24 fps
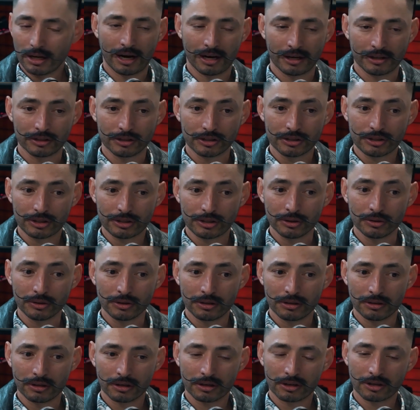I
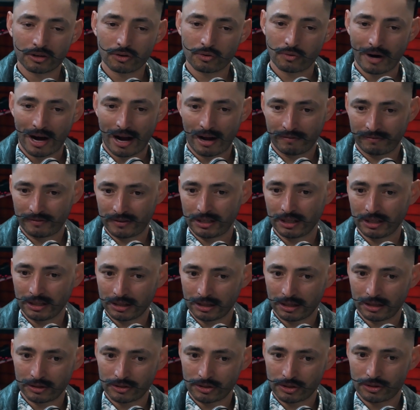understood
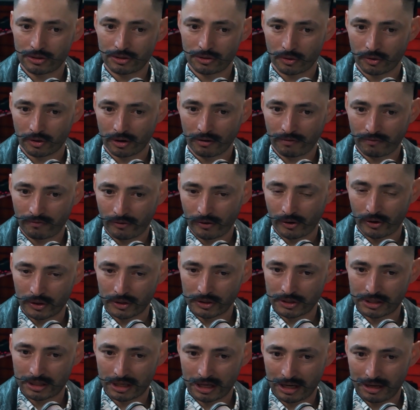crafting a story
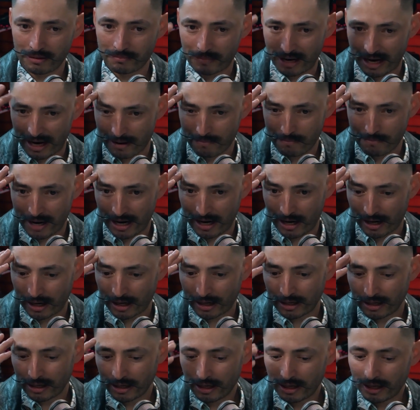first in my
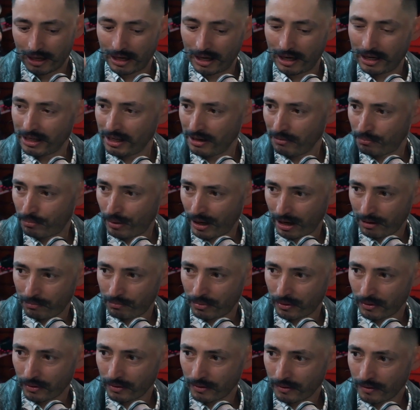mind and in
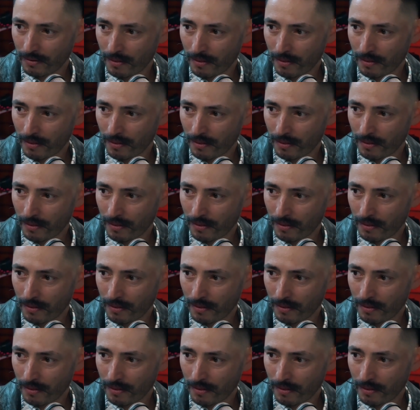paper.